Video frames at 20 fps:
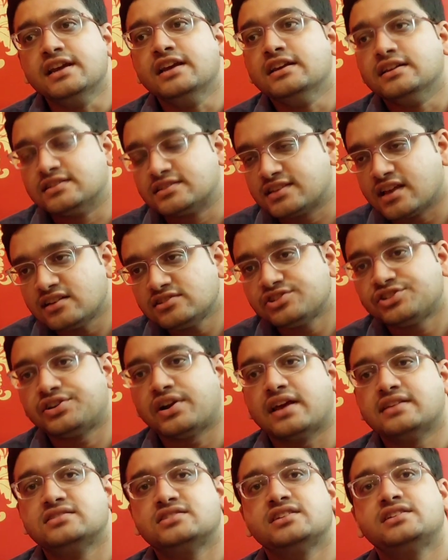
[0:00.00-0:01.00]
Such
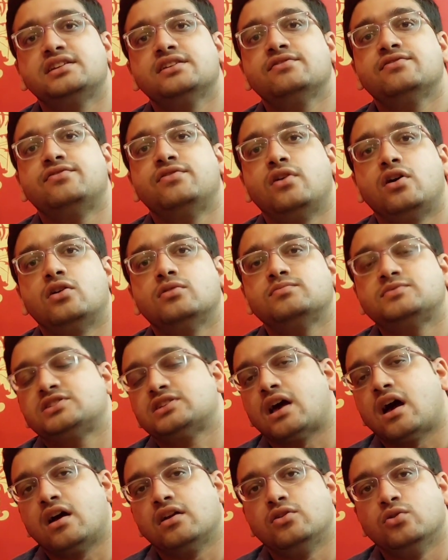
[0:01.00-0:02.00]
transitive verbs
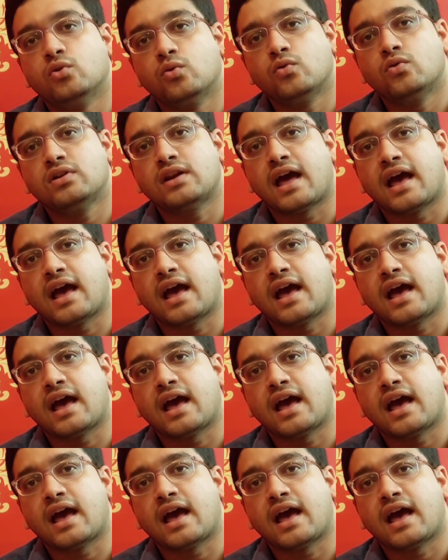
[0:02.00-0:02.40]
are known